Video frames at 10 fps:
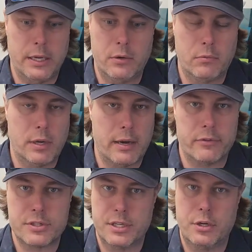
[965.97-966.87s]
or
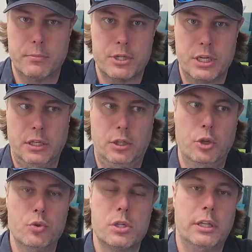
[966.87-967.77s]
whatever's in your machine
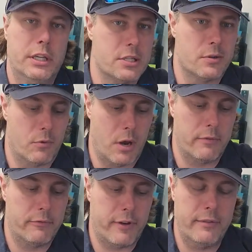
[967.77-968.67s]
usually doesn't
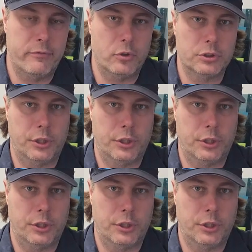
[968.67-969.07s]
run 5 volt.